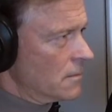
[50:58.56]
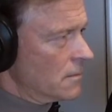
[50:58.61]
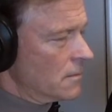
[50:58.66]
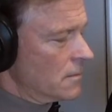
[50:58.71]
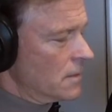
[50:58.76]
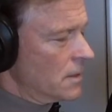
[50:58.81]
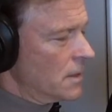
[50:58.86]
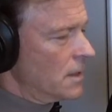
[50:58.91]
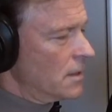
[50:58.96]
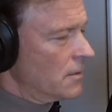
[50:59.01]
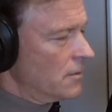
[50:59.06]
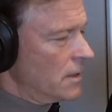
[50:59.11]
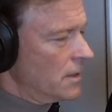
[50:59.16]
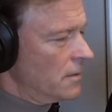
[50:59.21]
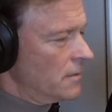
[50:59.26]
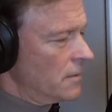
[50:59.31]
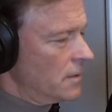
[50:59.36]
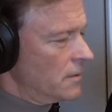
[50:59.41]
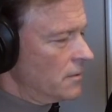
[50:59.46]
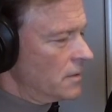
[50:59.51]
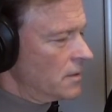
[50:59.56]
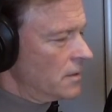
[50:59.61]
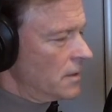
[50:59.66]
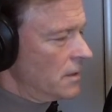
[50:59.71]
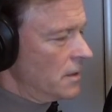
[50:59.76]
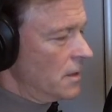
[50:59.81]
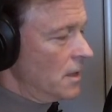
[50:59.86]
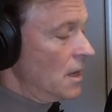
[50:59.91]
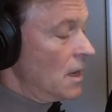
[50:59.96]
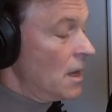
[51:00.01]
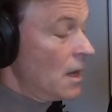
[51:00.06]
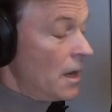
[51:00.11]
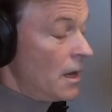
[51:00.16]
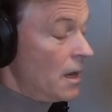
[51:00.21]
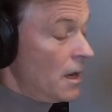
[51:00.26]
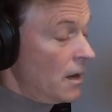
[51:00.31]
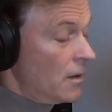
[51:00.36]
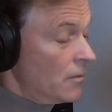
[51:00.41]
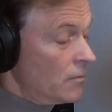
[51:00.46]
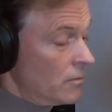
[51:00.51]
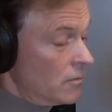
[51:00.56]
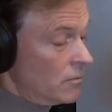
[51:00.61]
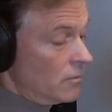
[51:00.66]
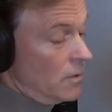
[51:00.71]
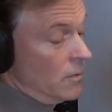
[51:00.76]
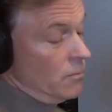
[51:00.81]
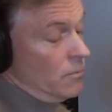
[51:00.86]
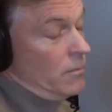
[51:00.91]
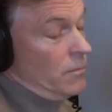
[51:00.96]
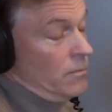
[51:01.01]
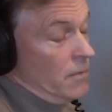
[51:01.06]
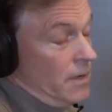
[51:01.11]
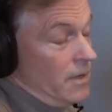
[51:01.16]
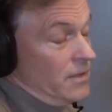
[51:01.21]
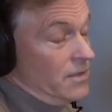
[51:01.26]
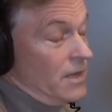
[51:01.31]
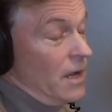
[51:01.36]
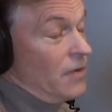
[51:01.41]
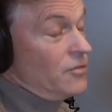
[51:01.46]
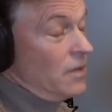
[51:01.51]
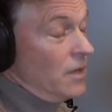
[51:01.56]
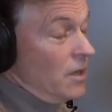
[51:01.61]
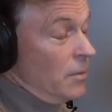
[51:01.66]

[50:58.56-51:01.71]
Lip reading: Yeah, great, interesting. Well, it sounds a little